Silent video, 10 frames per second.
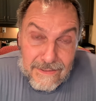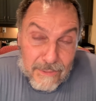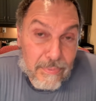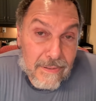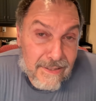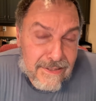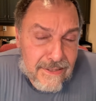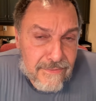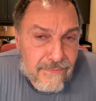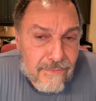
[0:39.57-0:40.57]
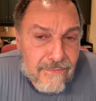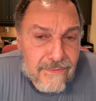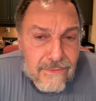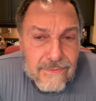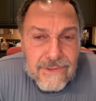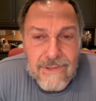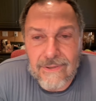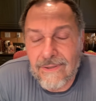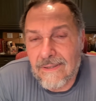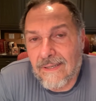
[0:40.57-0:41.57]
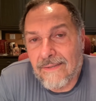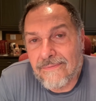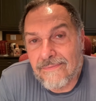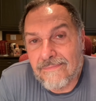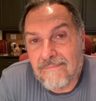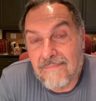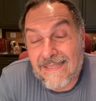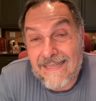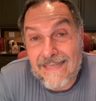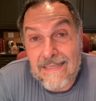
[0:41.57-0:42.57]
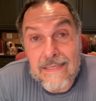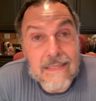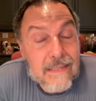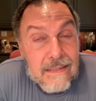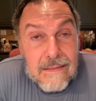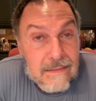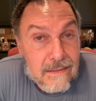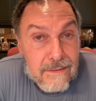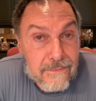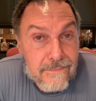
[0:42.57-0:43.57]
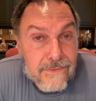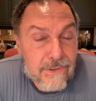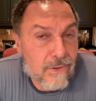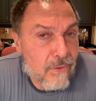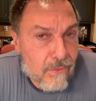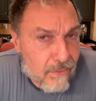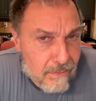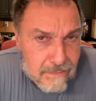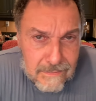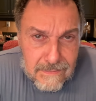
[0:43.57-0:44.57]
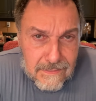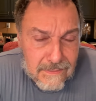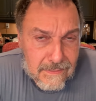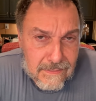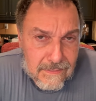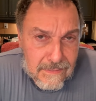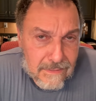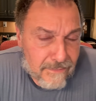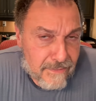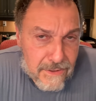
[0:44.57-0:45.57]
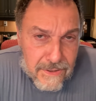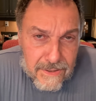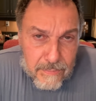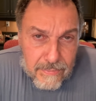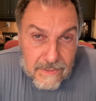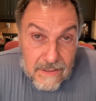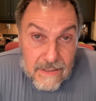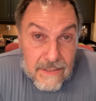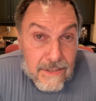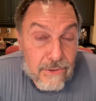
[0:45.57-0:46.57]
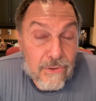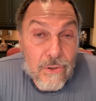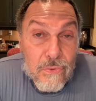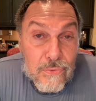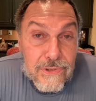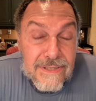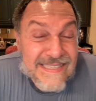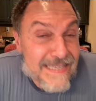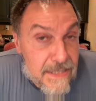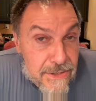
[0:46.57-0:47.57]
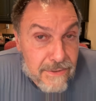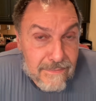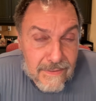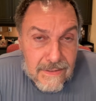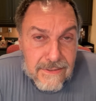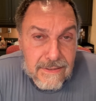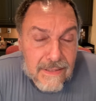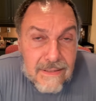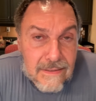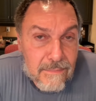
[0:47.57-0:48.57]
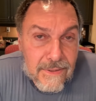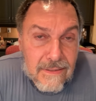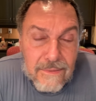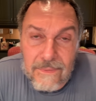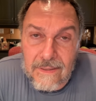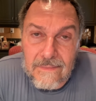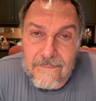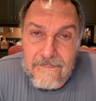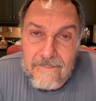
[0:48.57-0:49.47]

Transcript: the place He fulfills in our life. And He loves all of His sheep. He knows each of us intimately well.